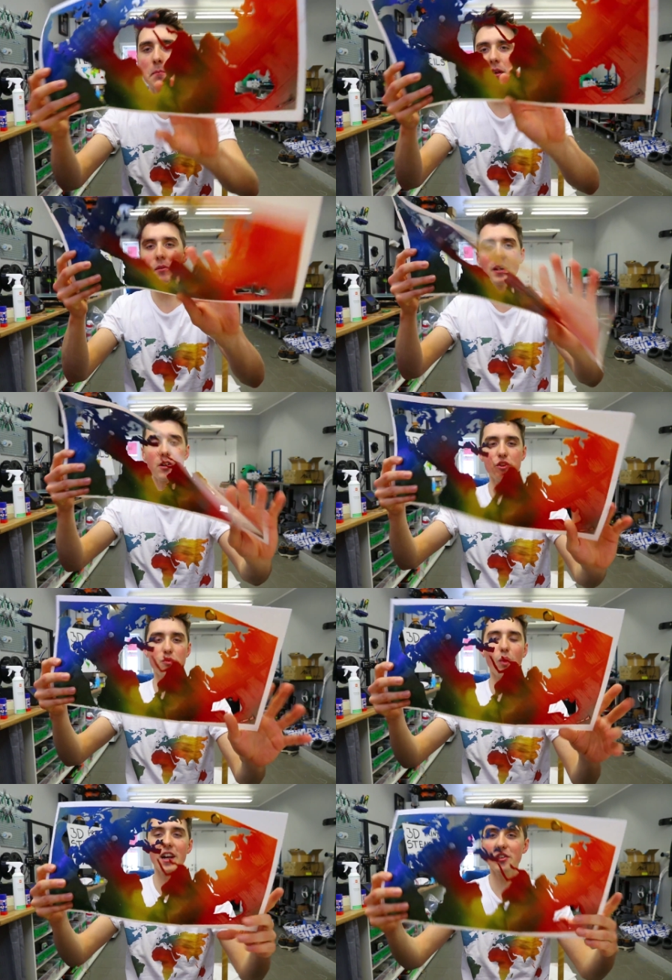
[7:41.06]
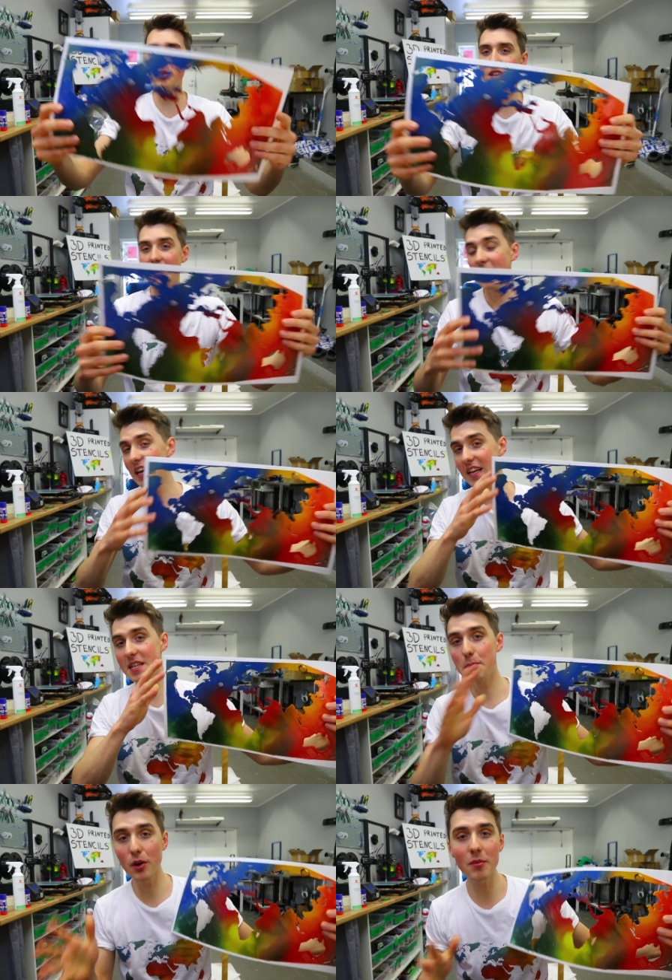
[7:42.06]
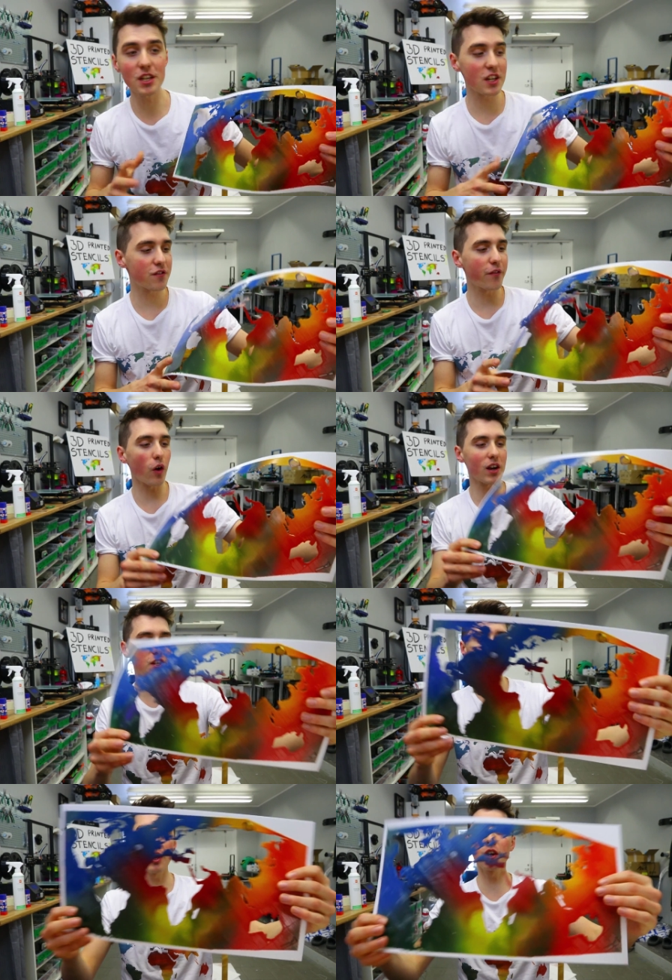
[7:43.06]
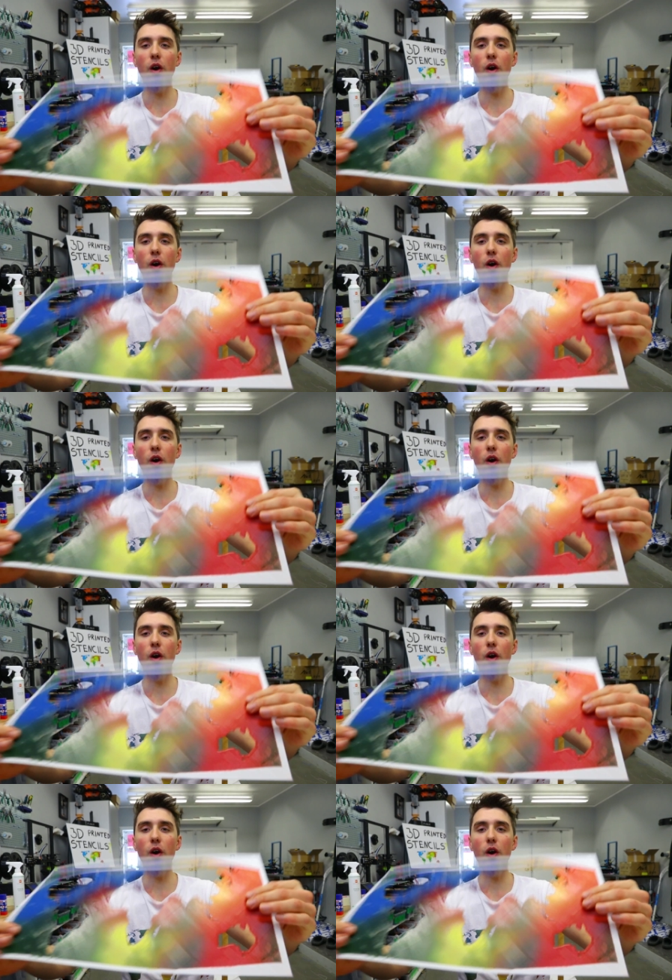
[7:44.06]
millimeters wide, so it's it's pretty much as far as you can